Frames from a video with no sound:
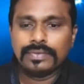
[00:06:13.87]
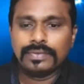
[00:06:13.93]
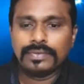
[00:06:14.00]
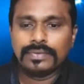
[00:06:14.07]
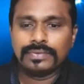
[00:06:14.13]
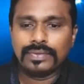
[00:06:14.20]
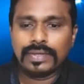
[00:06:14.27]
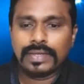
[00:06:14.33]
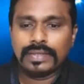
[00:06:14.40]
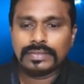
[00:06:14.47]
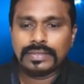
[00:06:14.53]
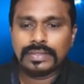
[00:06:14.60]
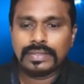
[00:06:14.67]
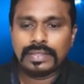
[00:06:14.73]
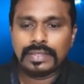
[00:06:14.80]
So you can
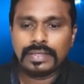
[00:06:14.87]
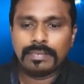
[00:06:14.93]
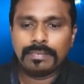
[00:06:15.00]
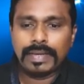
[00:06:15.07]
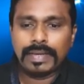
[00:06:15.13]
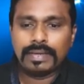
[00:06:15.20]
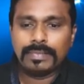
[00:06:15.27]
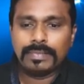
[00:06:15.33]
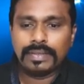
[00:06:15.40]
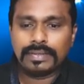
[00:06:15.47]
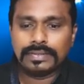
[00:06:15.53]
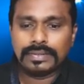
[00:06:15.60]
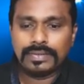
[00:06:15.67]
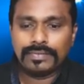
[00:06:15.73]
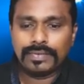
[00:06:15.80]
see the
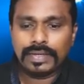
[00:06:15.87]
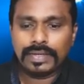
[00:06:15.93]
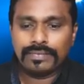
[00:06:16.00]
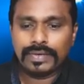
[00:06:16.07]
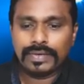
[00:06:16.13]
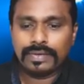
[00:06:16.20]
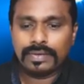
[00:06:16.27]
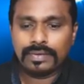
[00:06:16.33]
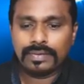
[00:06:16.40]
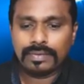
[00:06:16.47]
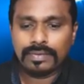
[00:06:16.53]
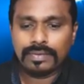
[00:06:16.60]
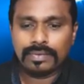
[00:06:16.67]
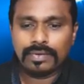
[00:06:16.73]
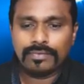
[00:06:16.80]
parameters that we given.
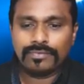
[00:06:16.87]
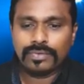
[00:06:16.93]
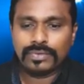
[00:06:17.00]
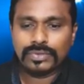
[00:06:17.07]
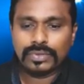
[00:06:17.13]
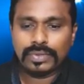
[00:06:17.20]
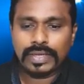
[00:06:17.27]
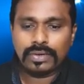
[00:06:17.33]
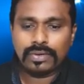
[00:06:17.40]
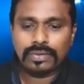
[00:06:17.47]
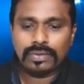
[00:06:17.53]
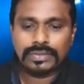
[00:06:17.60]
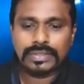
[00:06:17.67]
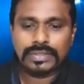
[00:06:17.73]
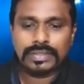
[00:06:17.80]
Of course, you
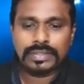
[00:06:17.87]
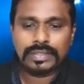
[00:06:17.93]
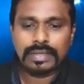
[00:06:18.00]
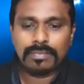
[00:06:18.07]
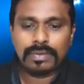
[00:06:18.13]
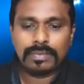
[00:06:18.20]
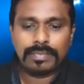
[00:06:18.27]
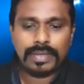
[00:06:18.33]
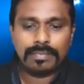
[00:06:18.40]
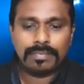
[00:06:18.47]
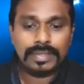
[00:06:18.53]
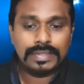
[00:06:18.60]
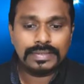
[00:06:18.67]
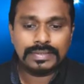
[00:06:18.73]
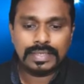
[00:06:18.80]
cannot see the WPA
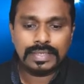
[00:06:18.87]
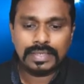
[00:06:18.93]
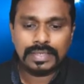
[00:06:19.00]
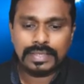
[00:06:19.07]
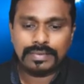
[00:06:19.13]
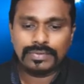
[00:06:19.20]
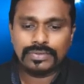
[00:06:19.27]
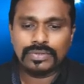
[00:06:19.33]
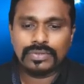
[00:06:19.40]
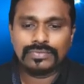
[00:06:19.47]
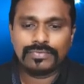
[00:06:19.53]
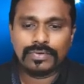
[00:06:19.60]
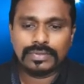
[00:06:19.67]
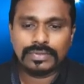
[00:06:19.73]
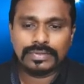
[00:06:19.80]
PSK key, which was
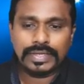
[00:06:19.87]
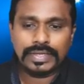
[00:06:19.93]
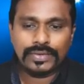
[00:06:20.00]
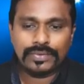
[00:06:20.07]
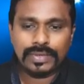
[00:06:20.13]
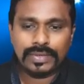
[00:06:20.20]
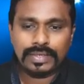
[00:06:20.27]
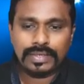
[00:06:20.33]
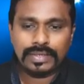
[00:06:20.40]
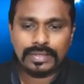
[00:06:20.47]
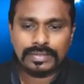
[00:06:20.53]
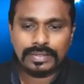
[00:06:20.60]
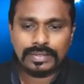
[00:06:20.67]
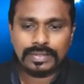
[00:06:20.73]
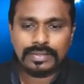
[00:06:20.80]
for a security
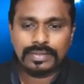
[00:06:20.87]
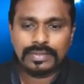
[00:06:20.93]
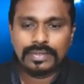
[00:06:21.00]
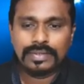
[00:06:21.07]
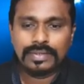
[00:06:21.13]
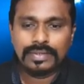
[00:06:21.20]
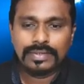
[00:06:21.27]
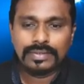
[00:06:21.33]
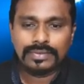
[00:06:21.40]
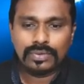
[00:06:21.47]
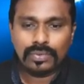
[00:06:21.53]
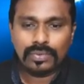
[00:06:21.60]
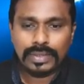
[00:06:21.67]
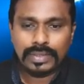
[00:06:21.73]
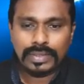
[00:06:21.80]
reason. So
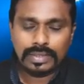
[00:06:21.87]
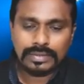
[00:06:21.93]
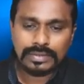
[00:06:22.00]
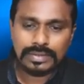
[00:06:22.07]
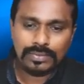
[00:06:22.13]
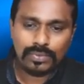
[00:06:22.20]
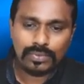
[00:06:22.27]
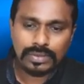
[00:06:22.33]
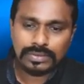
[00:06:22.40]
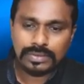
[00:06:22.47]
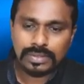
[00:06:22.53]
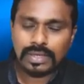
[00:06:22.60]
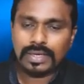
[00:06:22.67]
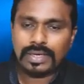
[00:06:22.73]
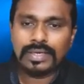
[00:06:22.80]
no one can see what is
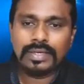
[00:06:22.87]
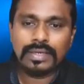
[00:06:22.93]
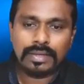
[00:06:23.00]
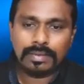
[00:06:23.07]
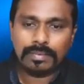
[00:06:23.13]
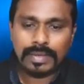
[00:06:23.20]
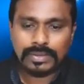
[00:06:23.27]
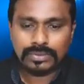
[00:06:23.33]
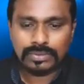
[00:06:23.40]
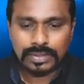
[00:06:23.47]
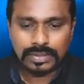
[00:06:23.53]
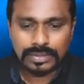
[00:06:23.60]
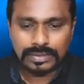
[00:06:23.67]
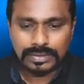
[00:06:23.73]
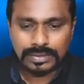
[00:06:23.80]
the current
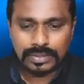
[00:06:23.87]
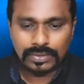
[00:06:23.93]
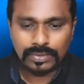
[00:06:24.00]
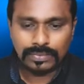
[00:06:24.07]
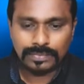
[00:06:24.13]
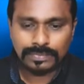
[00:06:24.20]
password it is set on.